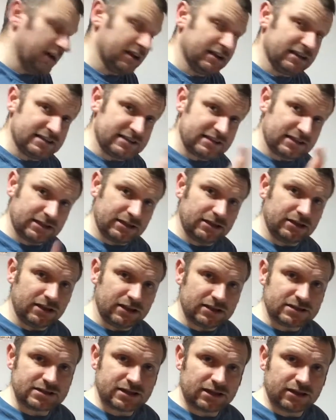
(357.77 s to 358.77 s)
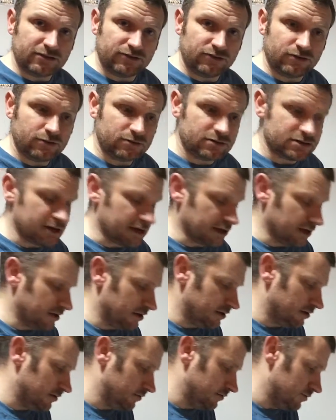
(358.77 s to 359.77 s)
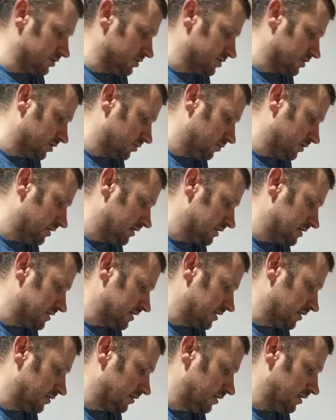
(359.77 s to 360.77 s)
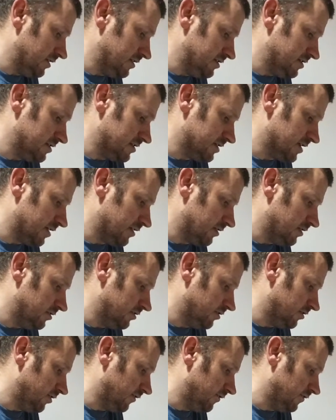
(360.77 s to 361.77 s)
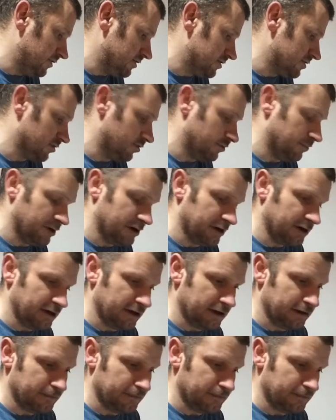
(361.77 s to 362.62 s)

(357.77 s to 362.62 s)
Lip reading: need to clean the inside the fuel tank, which is going to be easier said than done. If you saw my